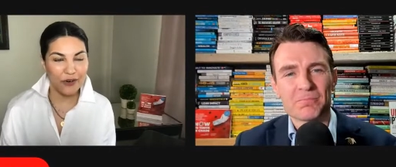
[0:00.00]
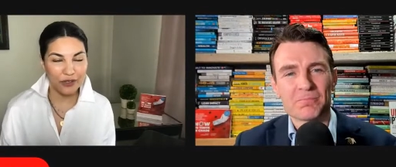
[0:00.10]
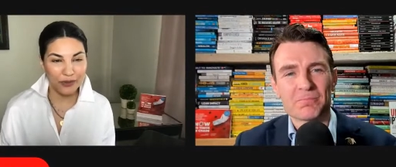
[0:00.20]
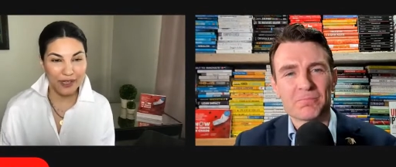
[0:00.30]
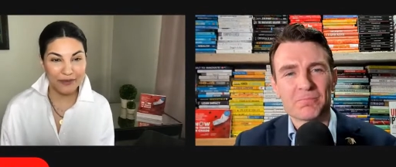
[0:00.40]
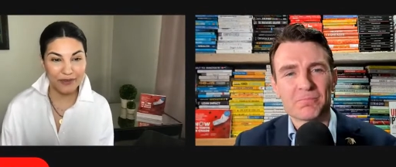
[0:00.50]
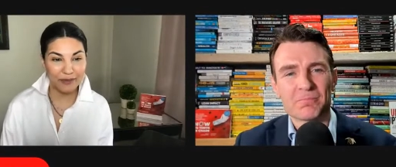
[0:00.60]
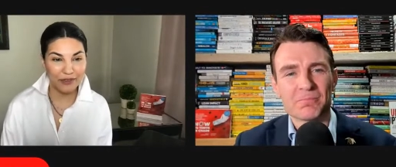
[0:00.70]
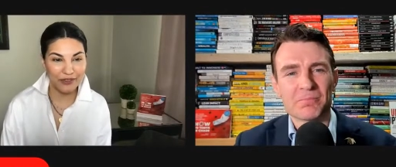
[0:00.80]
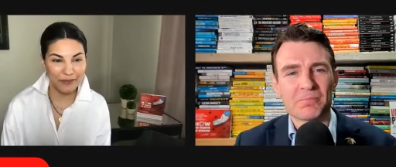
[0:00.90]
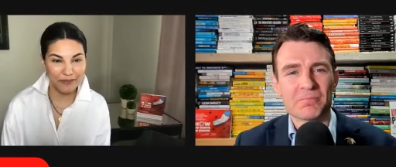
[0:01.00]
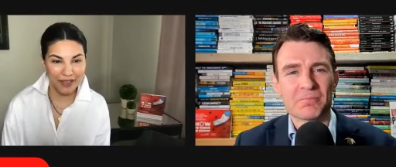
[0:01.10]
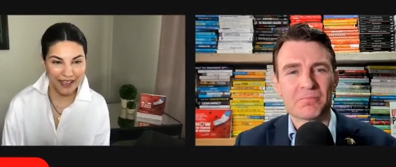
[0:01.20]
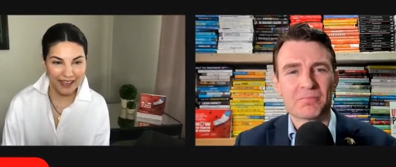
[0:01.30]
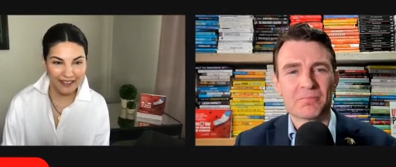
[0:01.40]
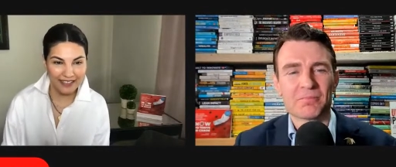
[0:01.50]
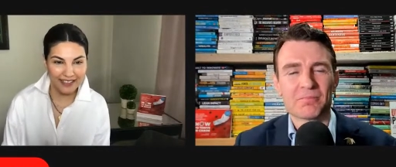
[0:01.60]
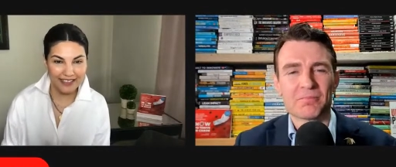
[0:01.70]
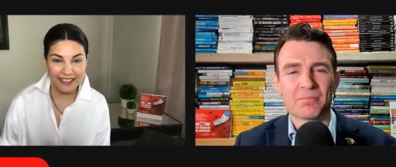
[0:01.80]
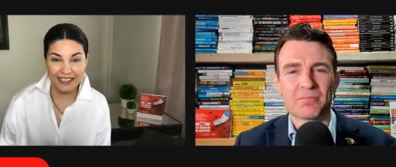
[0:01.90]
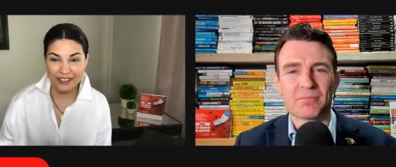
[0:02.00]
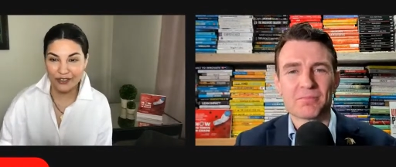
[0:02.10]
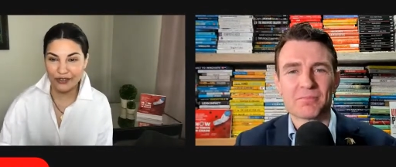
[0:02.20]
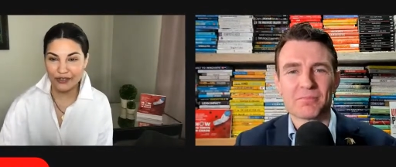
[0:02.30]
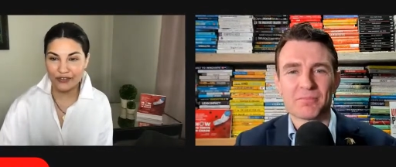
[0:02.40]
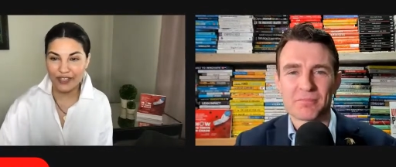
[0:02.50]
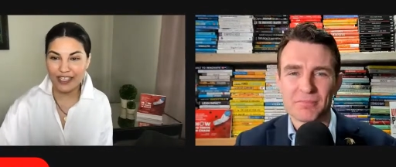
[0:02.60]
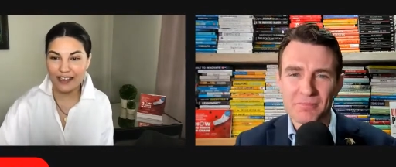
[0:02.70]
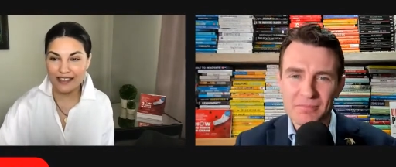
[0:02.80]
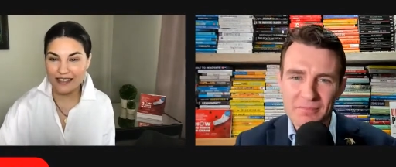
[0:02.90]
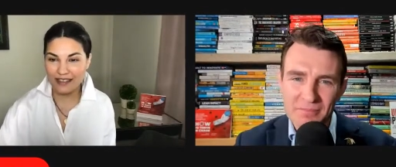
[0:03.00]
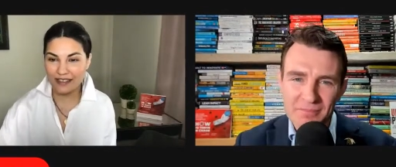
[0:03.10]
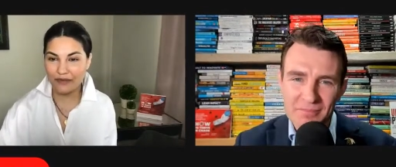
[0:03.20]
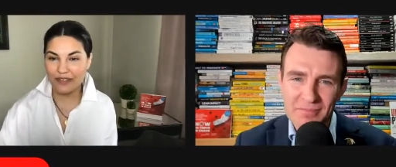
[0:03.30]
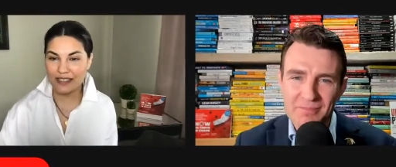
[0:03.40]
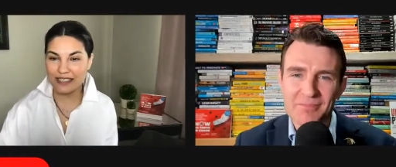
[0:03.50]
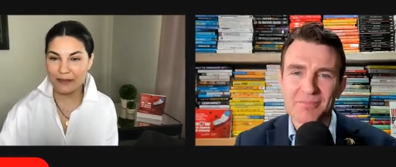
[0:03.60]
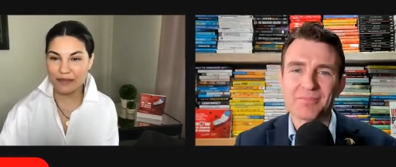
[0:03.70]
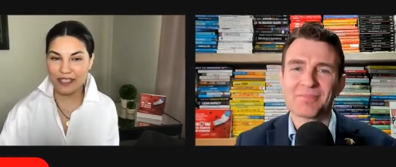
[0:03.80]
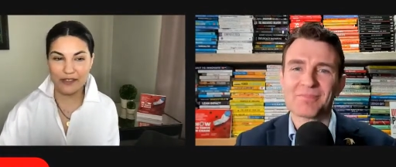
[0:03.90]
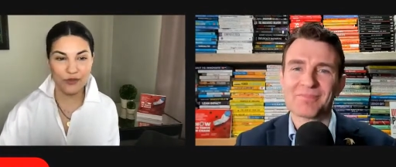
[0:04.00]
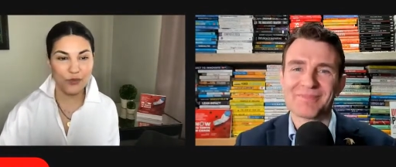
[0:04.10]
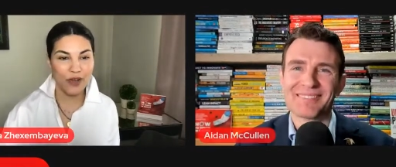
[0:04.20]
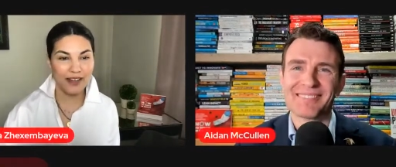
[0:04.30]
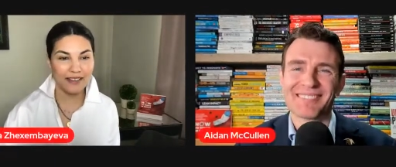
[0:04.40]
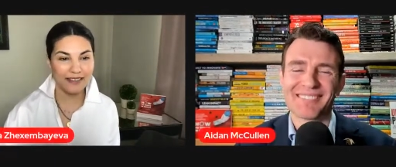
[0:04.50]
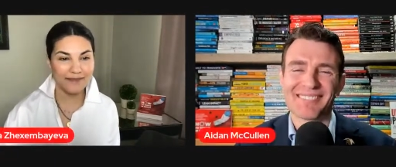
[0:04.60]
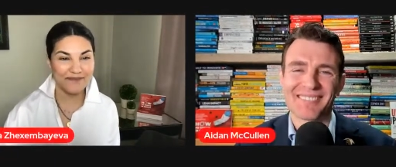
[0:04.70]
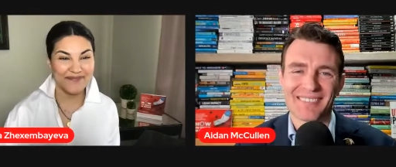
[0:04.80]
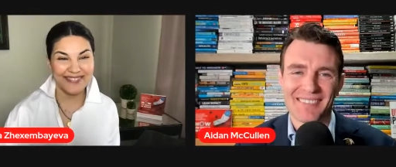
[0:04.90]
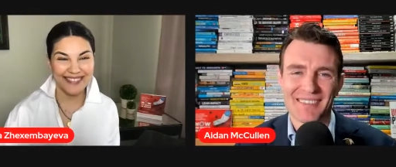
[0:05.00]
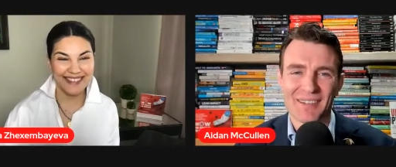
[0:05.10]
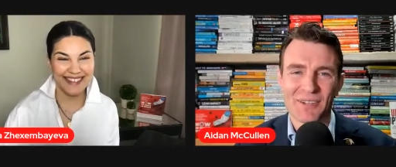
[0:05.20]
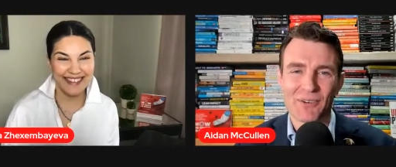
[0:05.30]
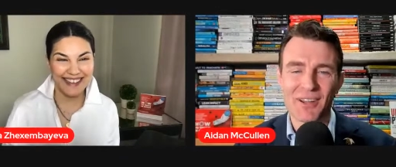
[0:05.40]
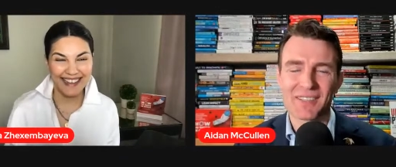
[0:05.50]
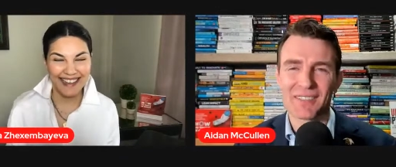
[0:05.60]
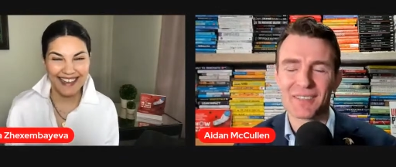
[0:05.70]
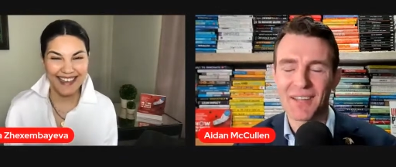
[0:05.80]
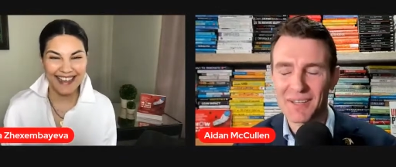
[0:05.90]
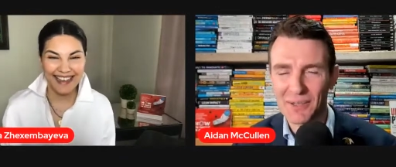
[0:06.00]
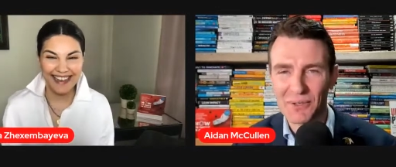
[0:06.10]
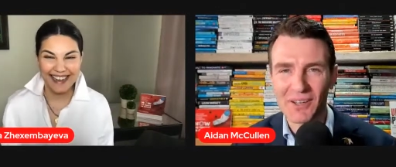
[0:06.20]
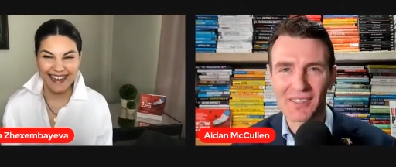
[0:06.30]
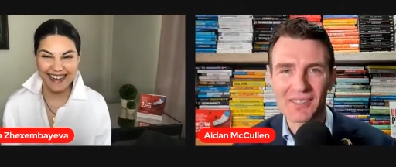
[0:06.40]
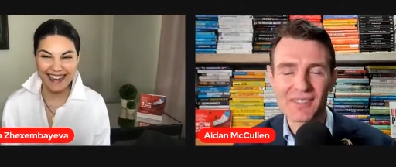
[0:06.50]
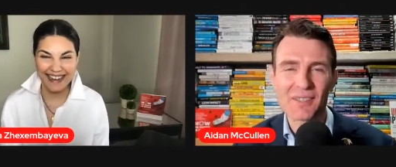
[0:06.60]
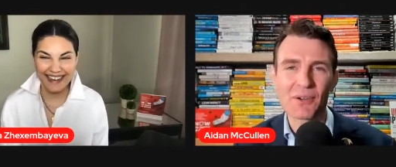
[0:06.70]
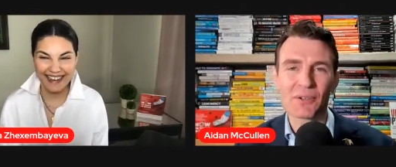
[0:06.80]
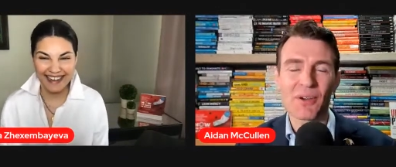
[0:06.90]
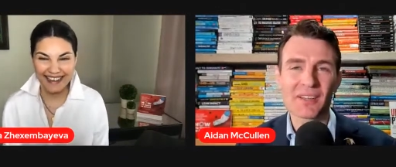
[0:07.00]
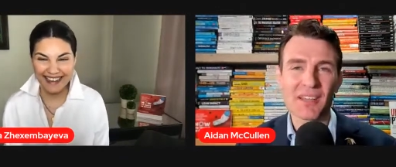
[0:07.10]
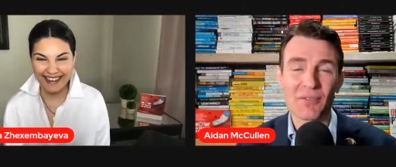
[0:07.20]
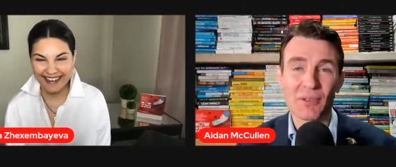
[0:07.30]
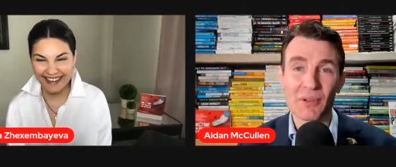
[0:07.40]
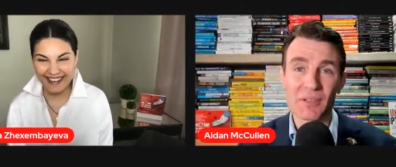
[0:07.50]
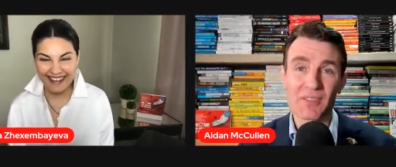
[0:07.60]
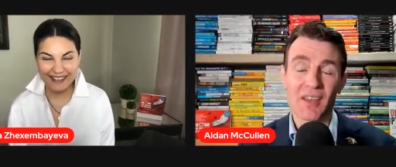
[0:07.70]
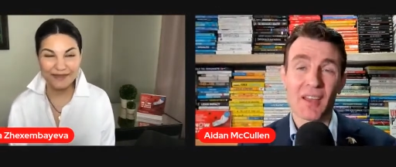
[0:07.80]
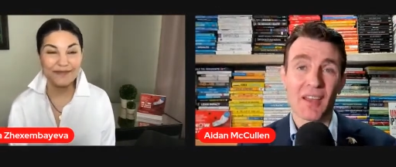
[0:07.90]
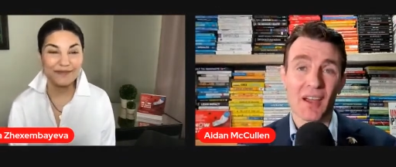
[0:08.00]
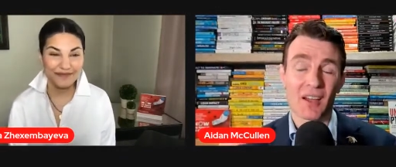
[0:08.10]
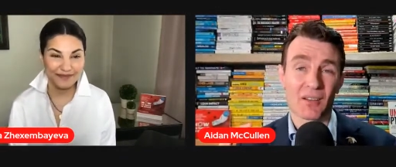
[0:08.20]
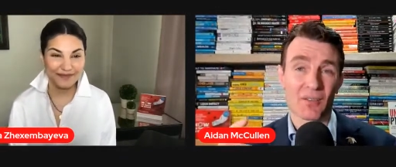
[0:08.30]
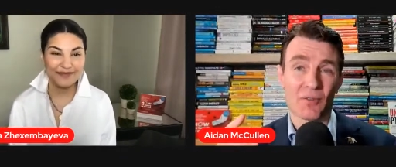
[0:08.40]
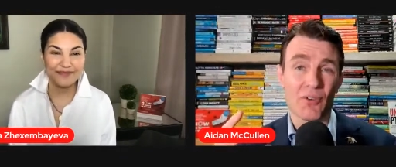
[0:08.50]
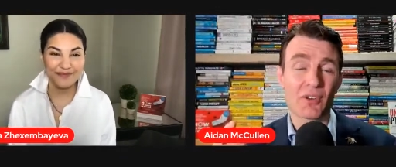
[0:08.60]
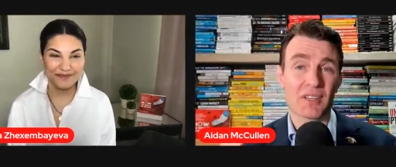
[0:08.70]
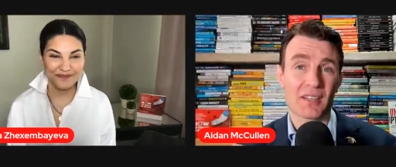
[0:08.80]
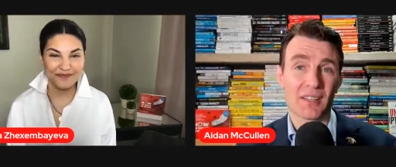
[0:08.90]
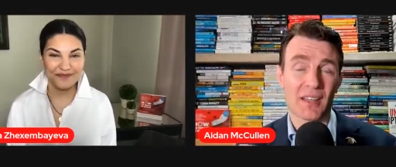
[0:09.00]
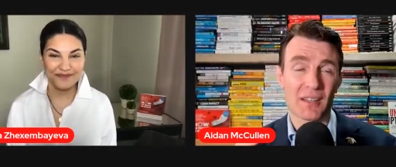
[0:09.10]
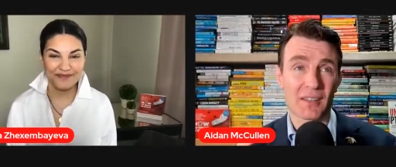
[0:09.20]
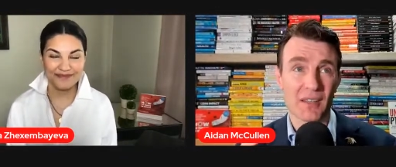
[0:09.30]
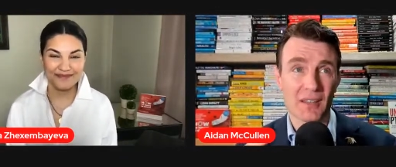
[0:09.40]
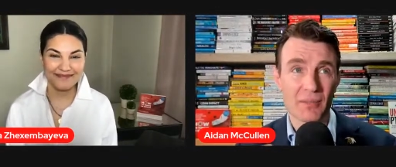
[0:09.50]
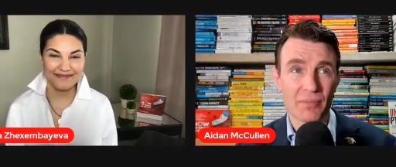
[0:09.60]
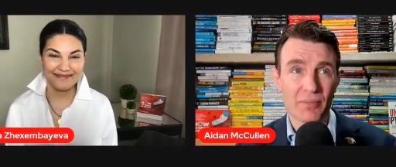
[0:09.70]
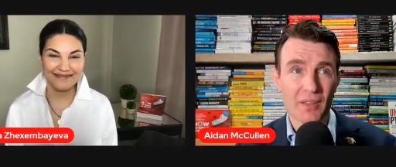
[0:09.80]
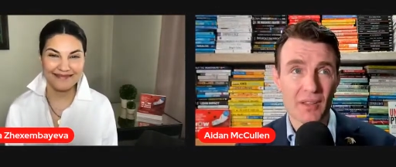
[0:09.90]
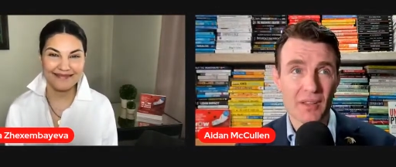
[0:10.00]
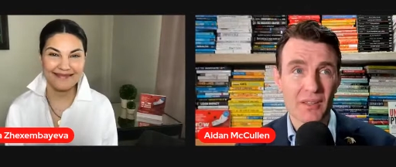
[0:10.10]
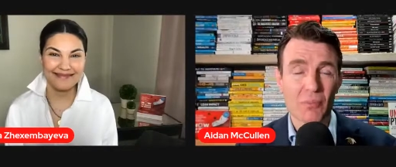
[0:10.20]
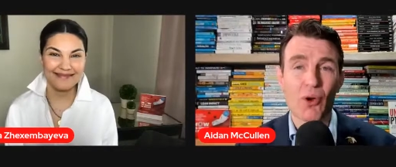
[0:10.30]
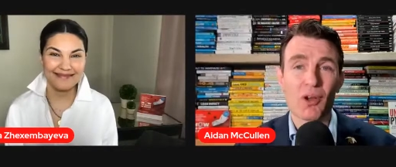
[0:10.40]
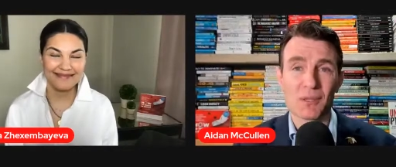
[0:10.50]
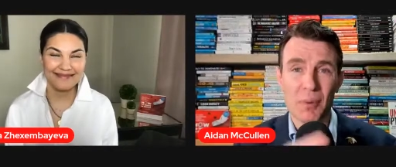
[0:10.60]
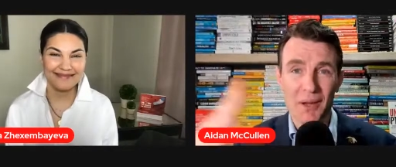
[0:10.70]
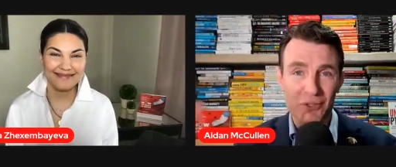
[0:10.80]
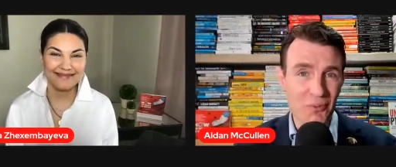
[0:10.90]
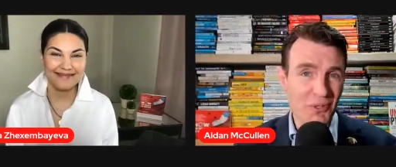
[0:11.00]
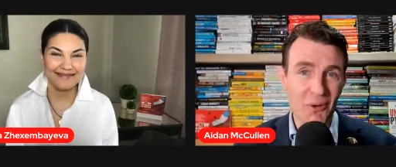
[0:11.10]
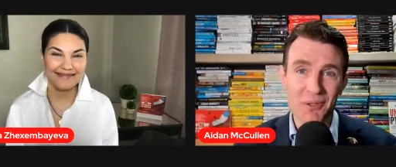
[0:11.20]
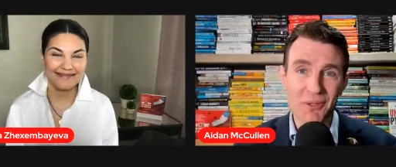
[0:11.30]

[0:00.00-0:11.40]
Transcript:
Speaker 1: all the way from Europe, Miguel is sending you regards and love the tips as well.
Speaker 2: Great, thank you guys. So great to have you with us. Firstly, the the the broad spectrum. So